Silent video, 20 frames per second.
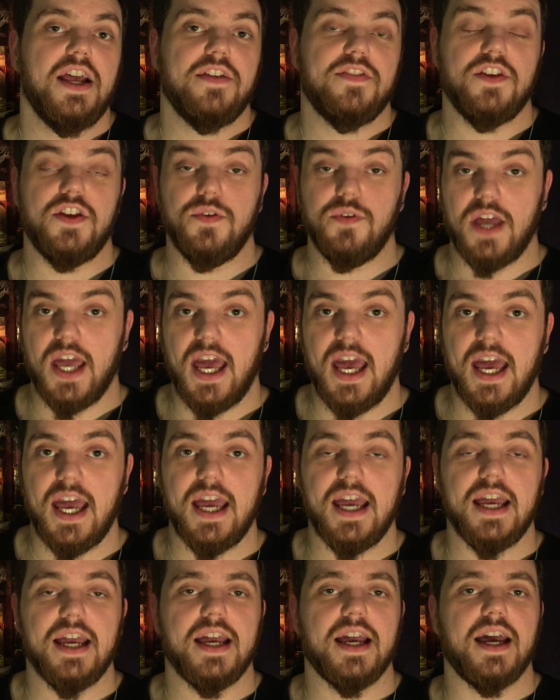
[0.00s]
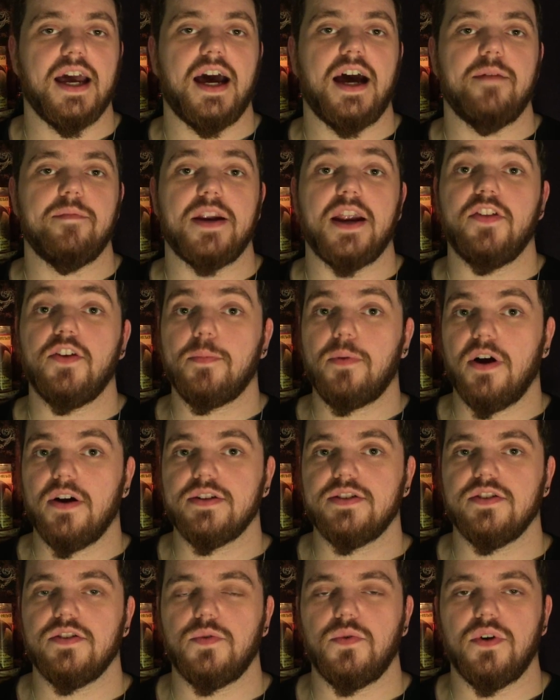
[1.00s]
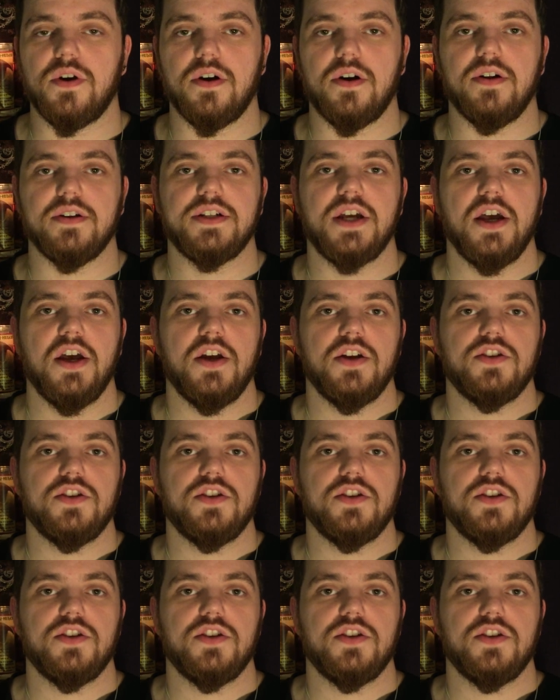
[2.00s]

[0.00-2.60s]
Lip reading: the UK, and other parts of the world